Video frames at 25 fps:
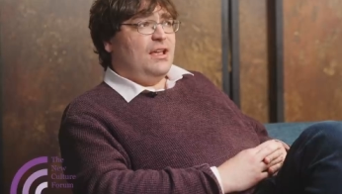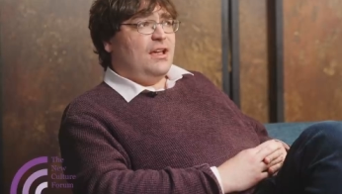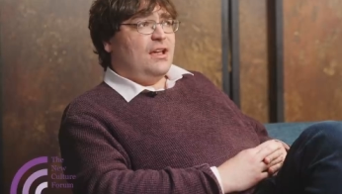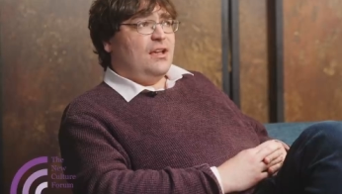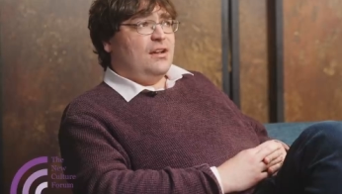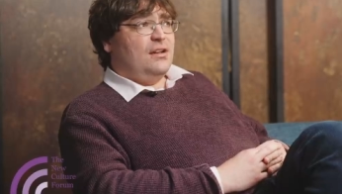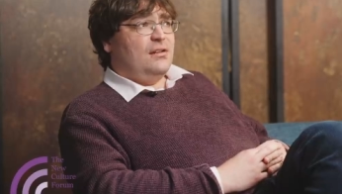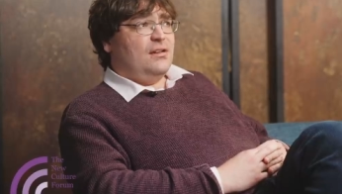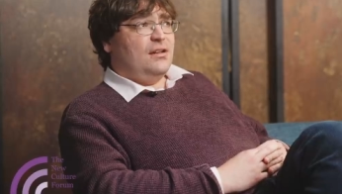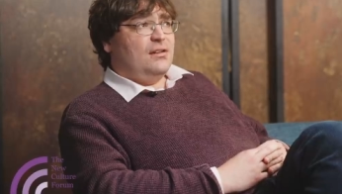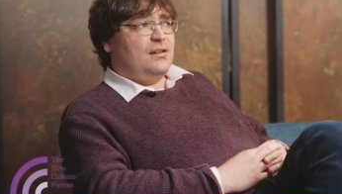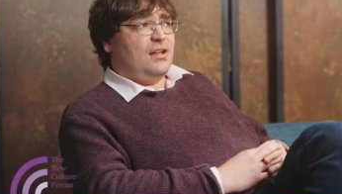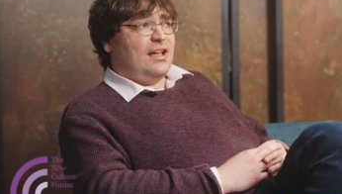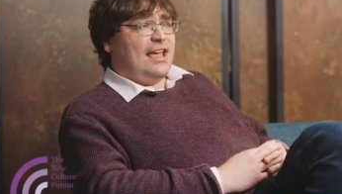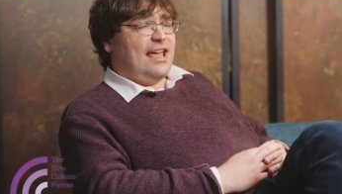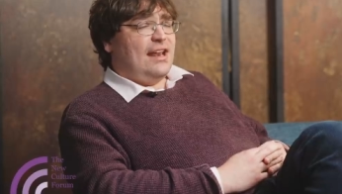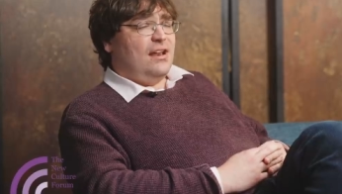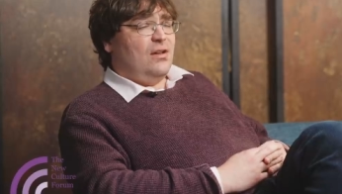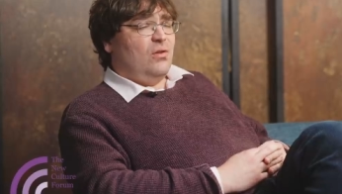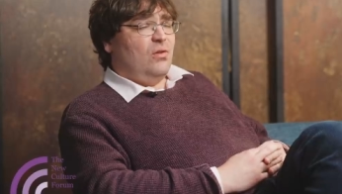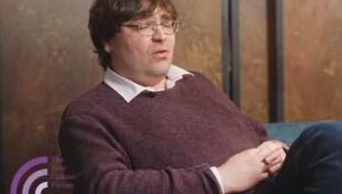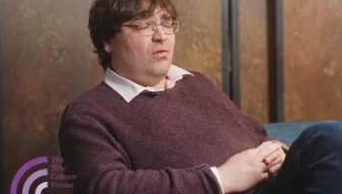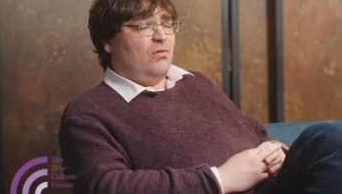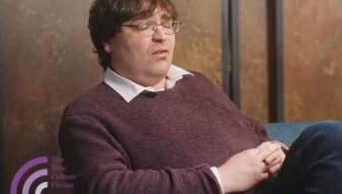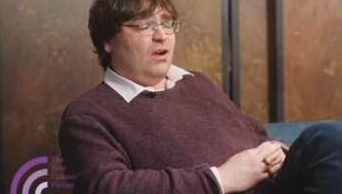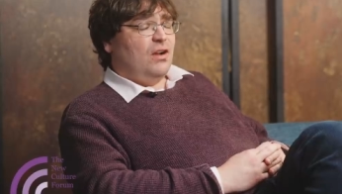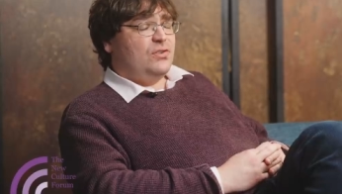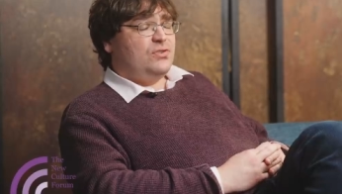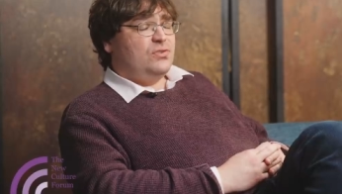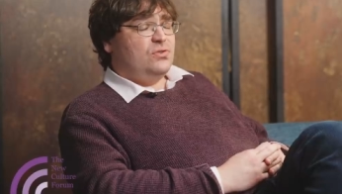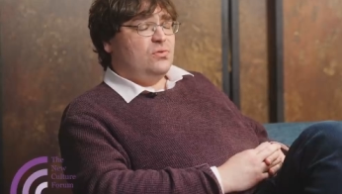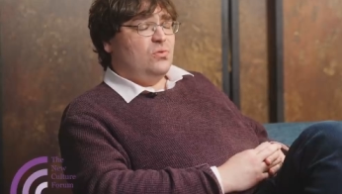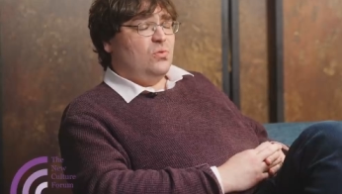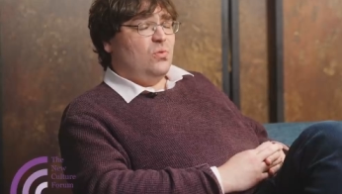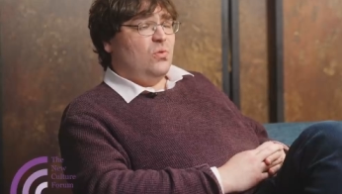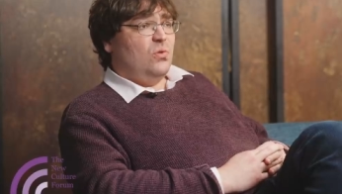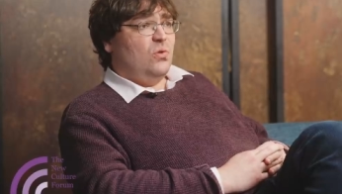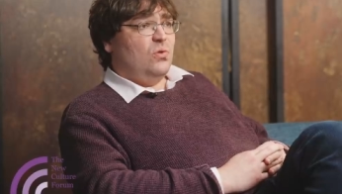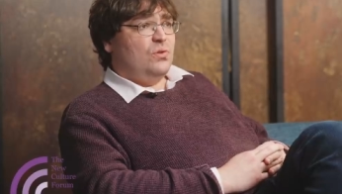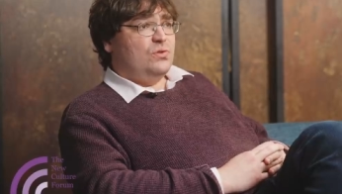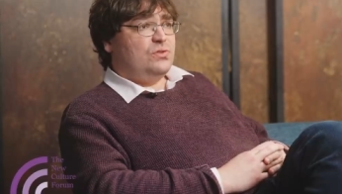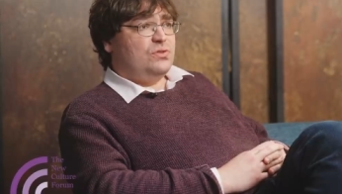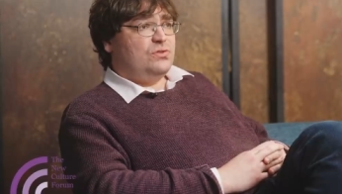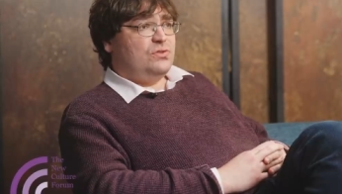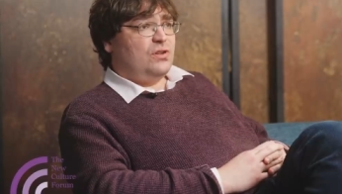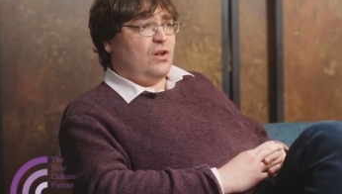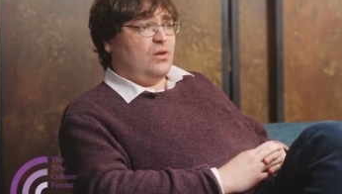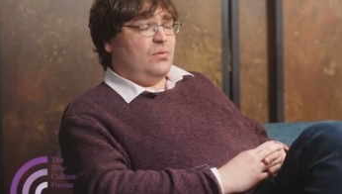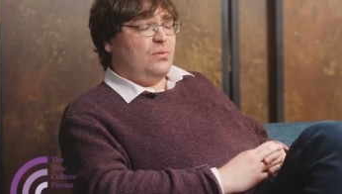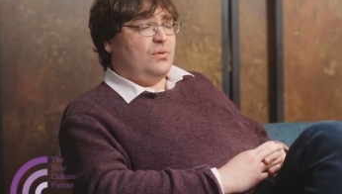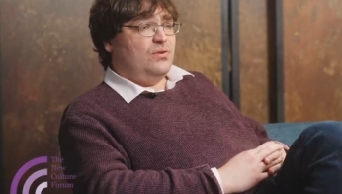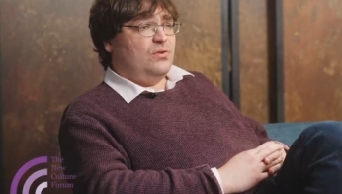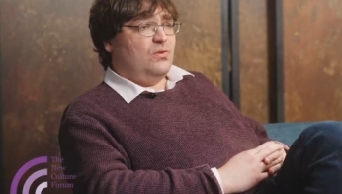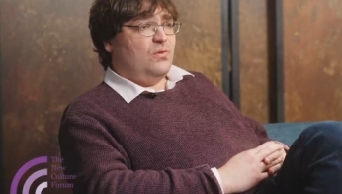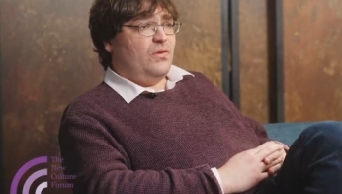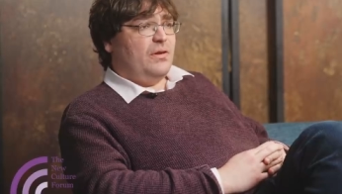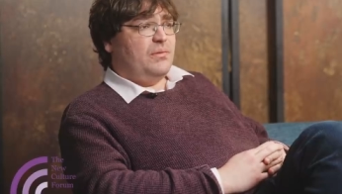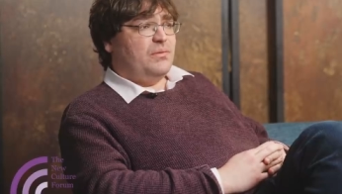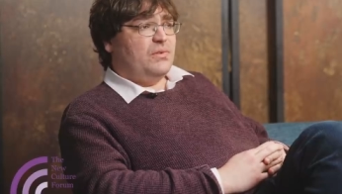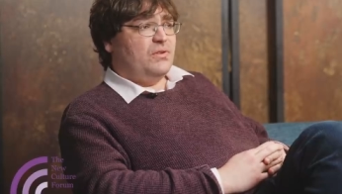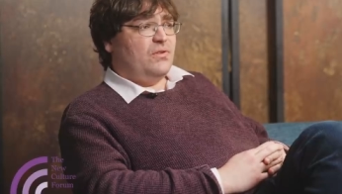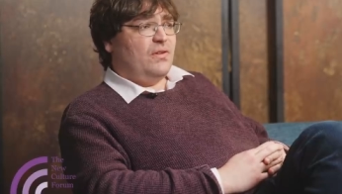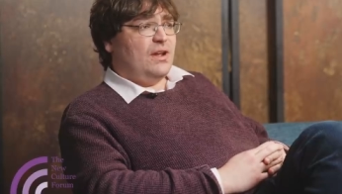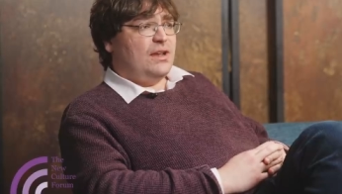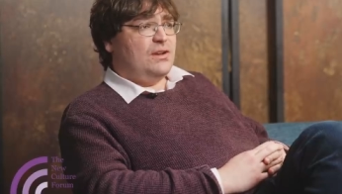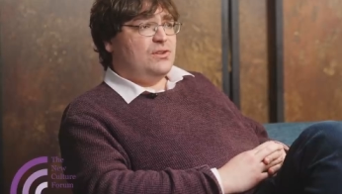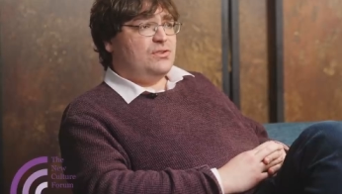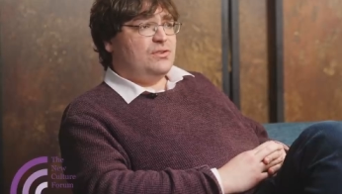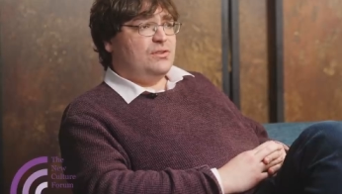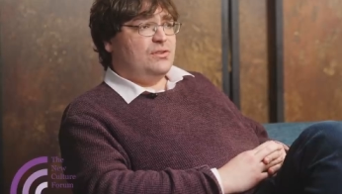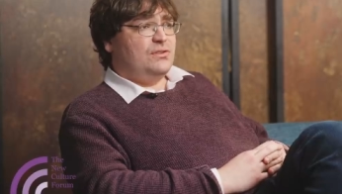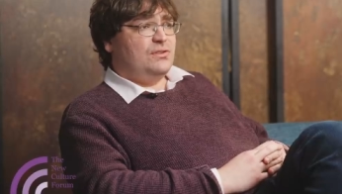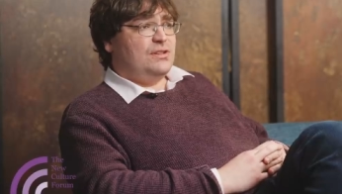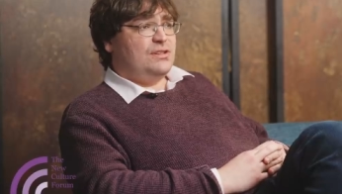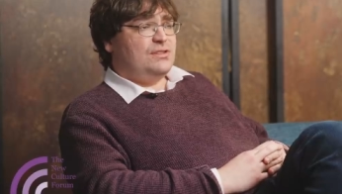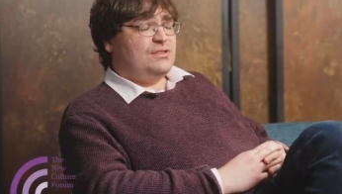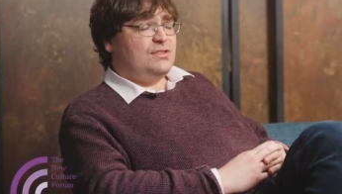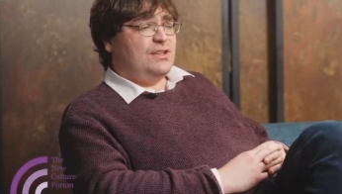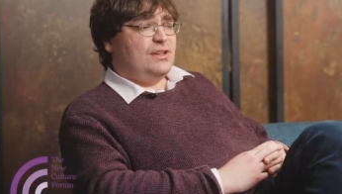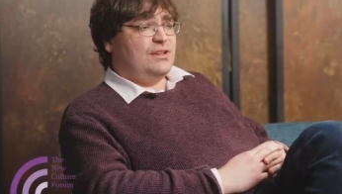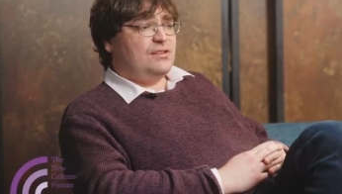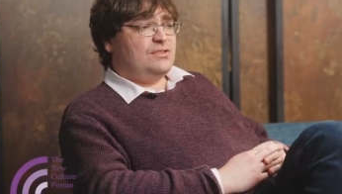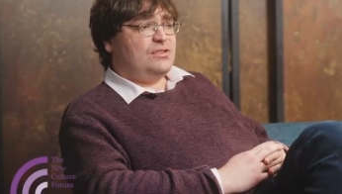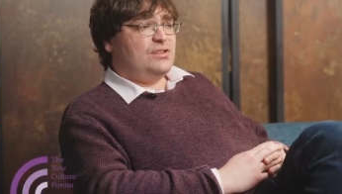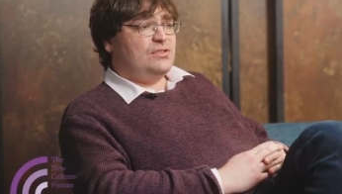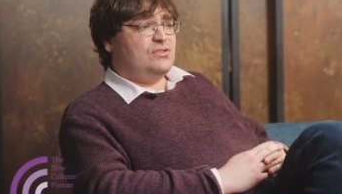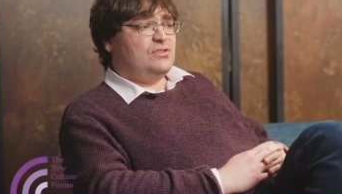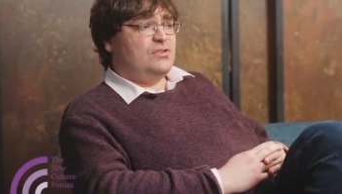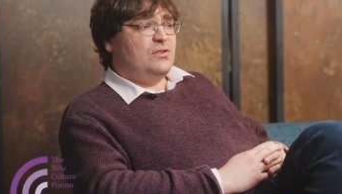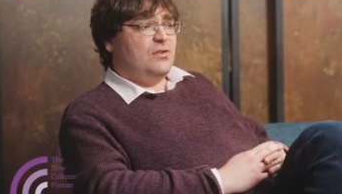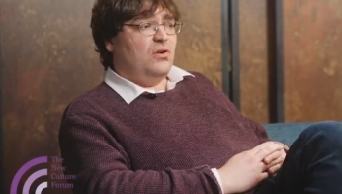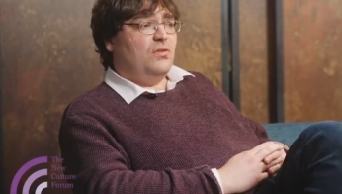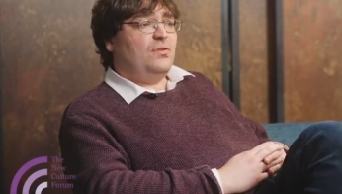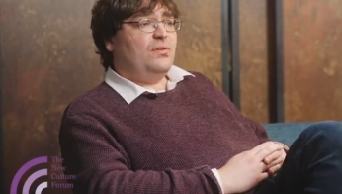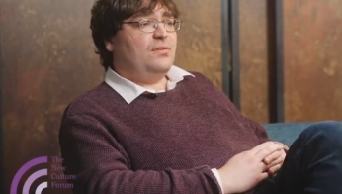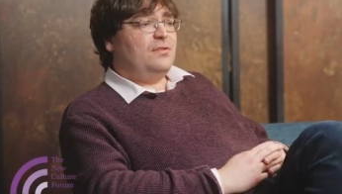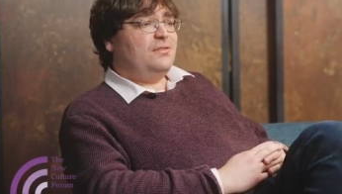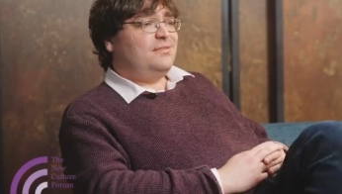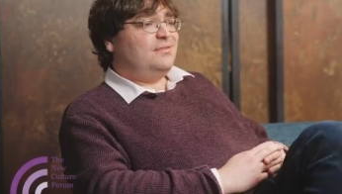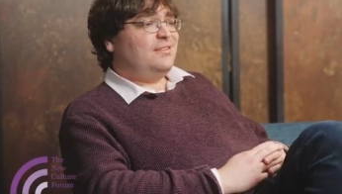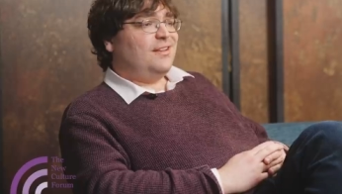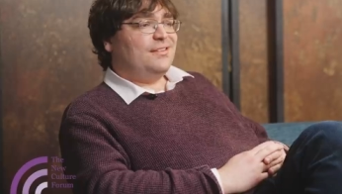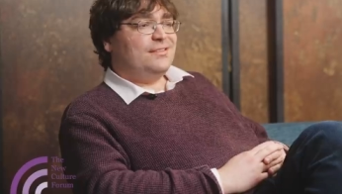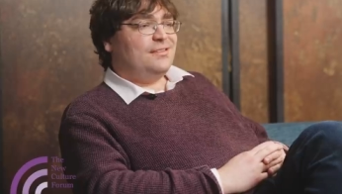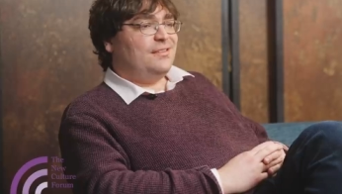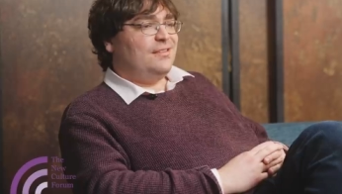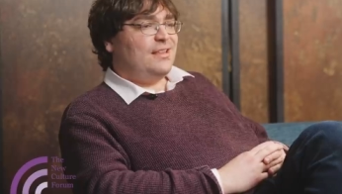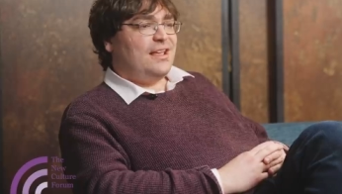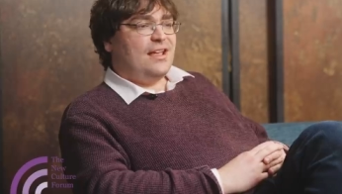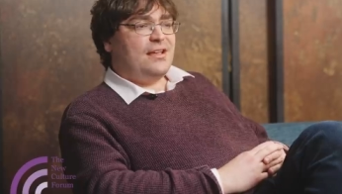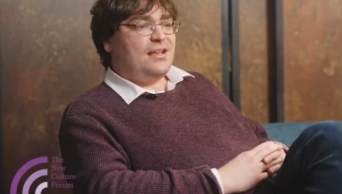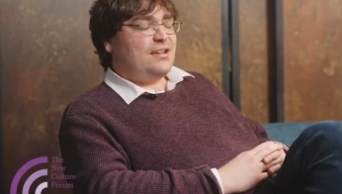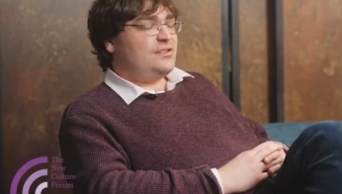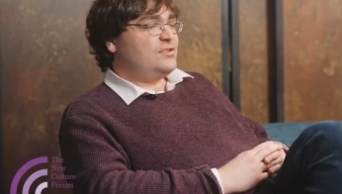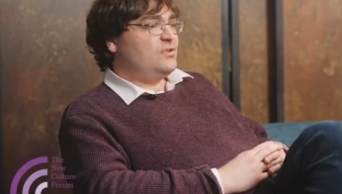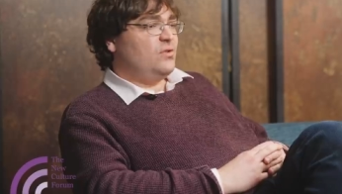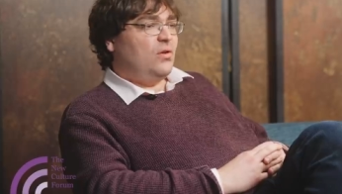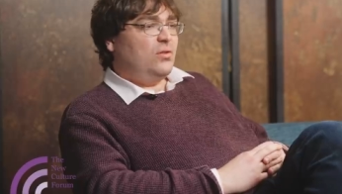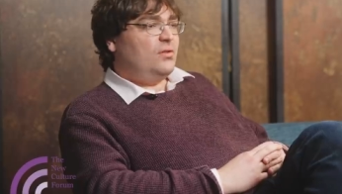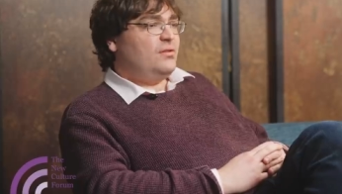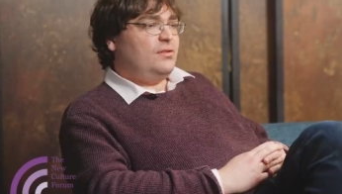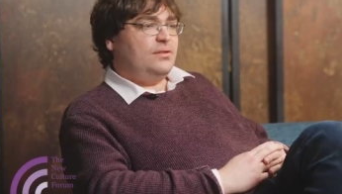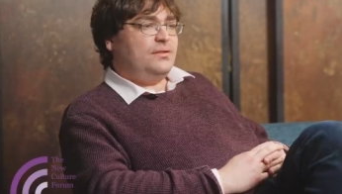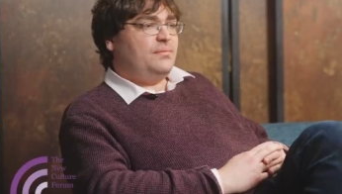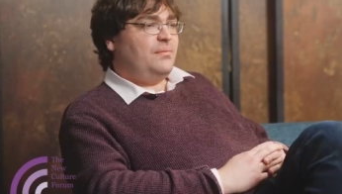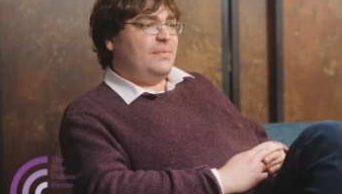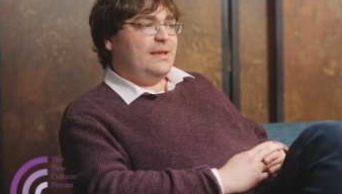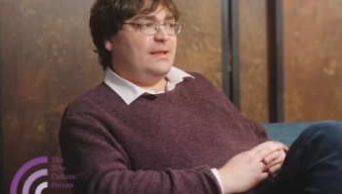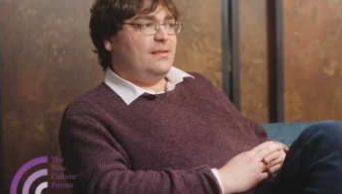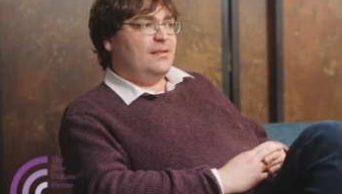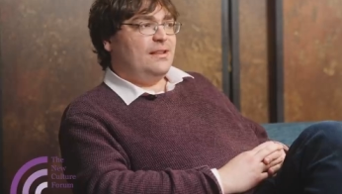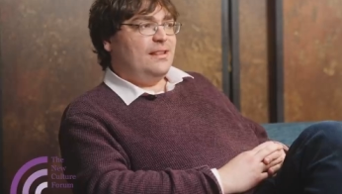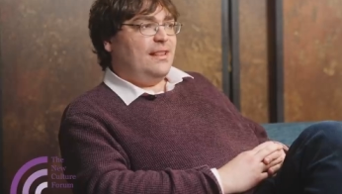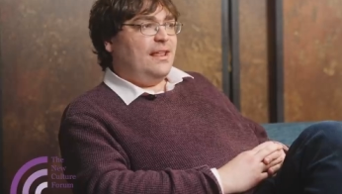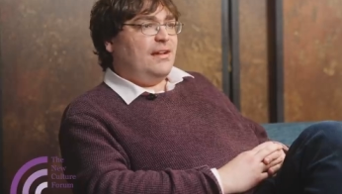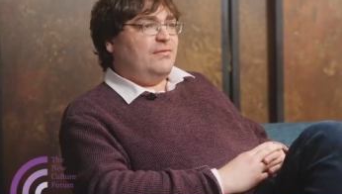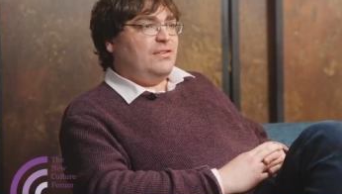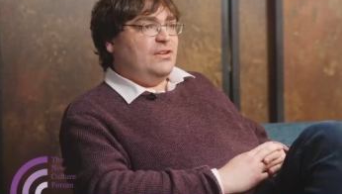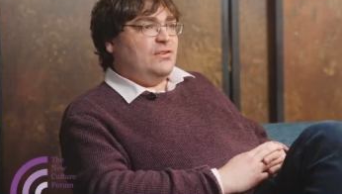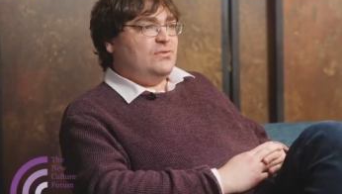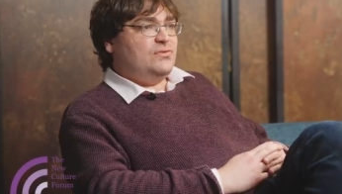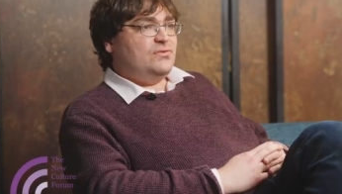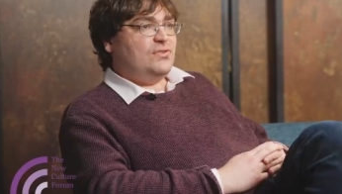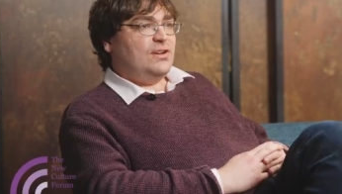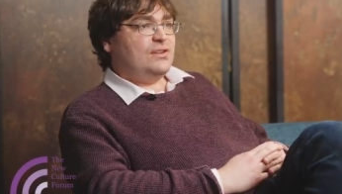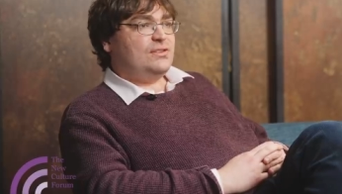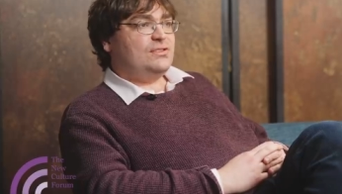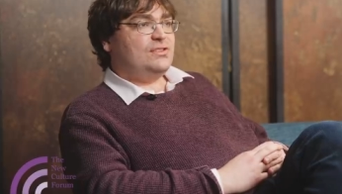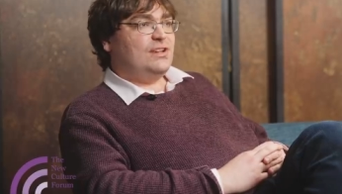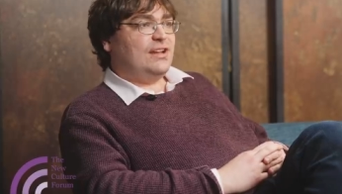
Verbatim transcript: a headlong rush towards open door immigration and these things has not done there, has not been in their interest.